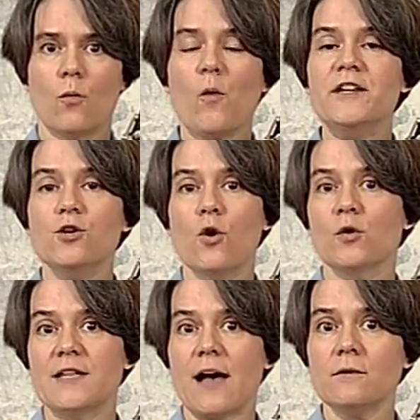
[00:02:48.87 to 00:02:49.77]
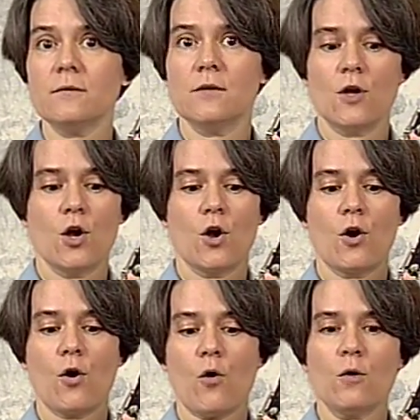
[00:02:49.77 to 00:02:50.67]
When you go down,
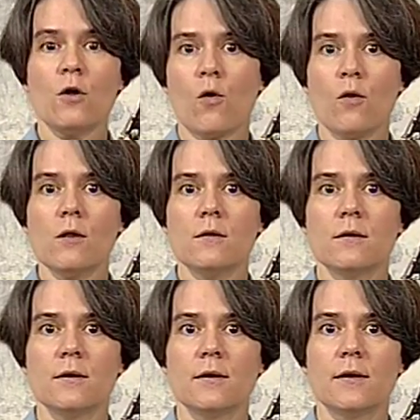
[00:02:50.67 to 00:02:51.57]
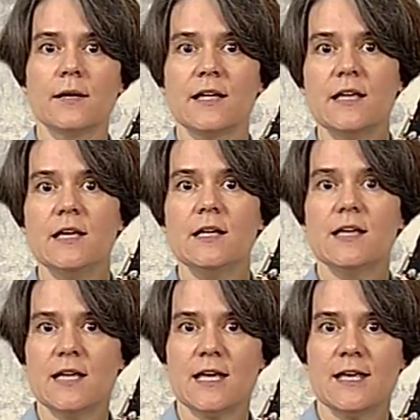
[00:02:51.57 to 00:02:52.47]
hole, hole, key,
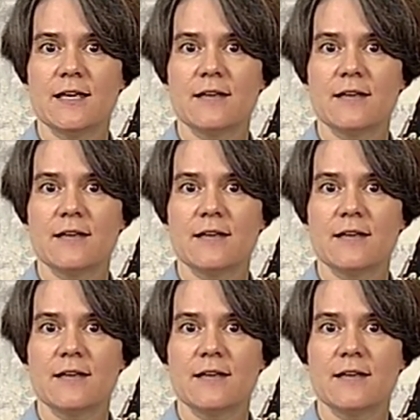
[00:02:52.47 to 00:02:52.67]
key.